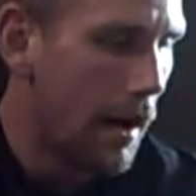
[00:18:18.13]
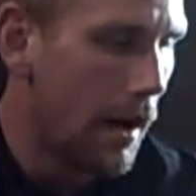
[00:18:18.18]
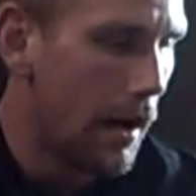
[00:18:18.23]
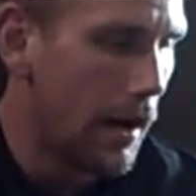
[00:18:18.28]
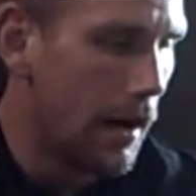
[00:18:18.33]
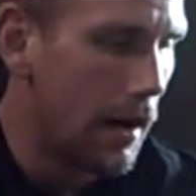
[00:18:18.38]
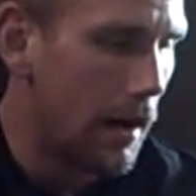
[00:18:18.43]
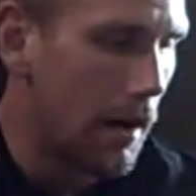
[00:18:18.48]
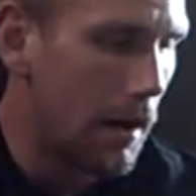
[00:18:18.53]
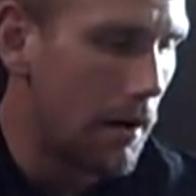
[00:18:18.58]

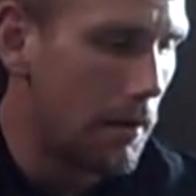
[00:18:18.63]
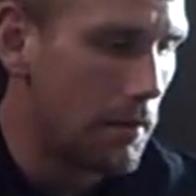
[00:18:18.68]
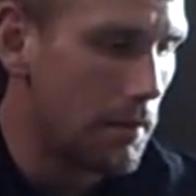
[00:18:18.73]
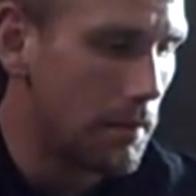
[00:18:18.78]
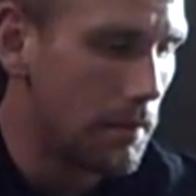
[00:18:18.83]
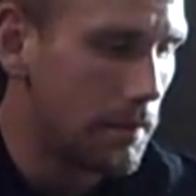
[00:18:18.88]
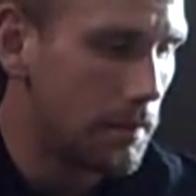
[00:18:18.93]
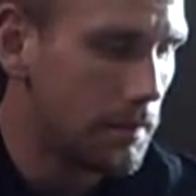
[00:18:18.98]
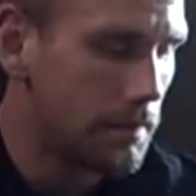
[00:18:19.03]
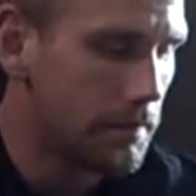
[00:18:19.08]

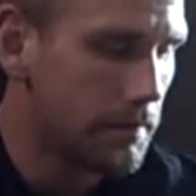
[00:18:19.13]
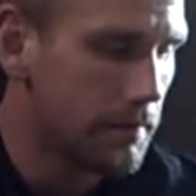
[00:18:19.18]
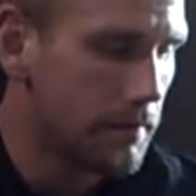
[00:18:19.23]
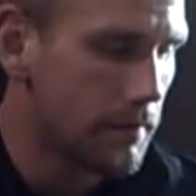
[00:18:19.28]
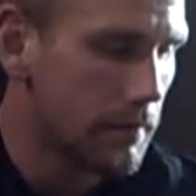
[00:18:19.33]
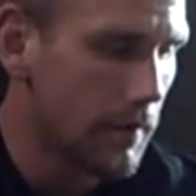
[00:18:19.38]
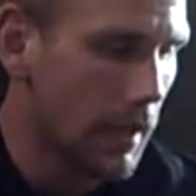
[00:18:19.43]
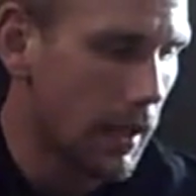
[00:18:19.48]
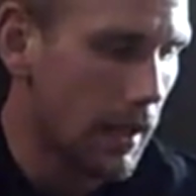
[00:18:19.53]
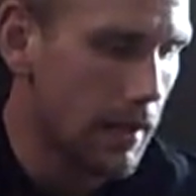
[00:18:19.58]

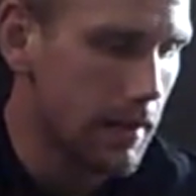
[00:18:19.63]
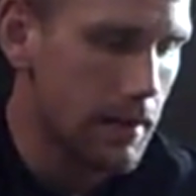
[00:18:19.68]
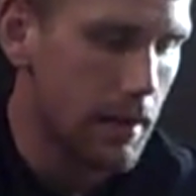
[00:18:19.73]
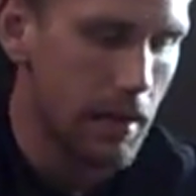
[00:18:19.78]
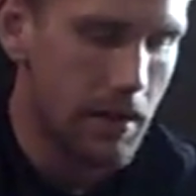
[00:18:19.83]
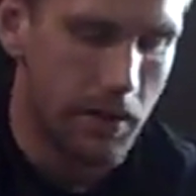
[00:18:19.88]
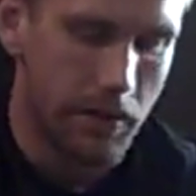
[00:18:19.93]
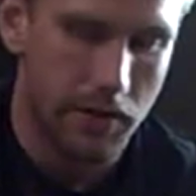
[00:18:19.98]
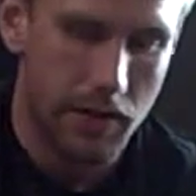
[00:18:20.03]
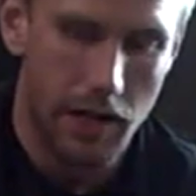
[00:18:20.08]
Like I
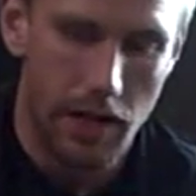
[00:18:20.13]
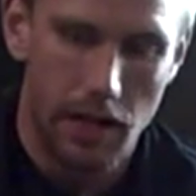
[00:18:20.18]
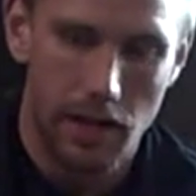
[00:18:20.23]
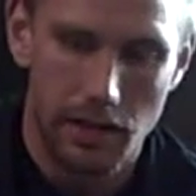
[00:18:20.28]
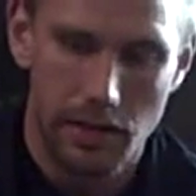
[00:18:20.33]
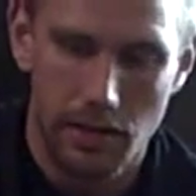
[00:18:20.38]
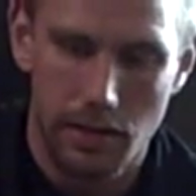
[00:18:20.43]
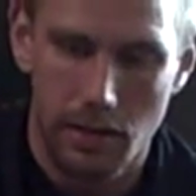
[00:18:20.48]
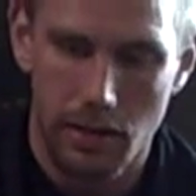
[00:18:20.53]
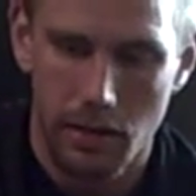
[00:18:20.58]
said, your
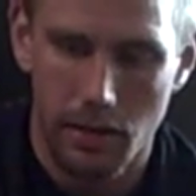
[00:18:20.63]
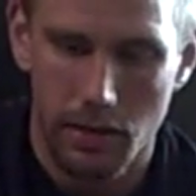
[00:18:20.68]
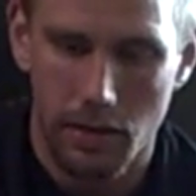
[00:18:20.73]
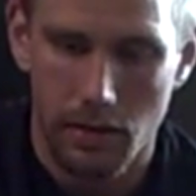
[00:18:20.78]
chest.